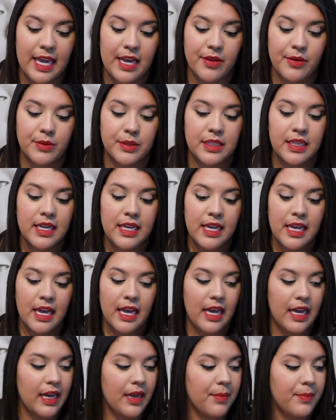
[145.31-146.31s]
out.
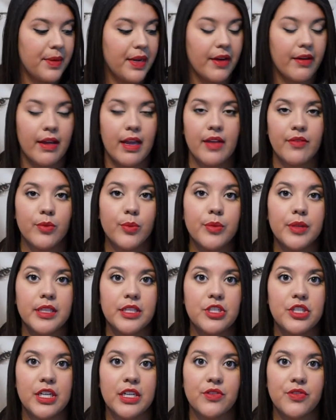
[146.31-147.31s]
Now I haven't
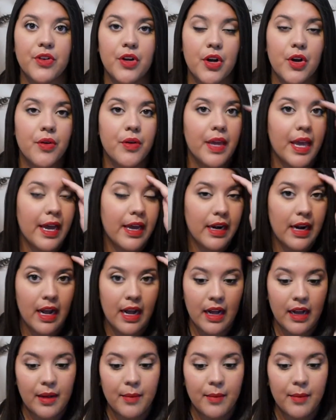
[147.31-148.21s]
really checked for Ho yet,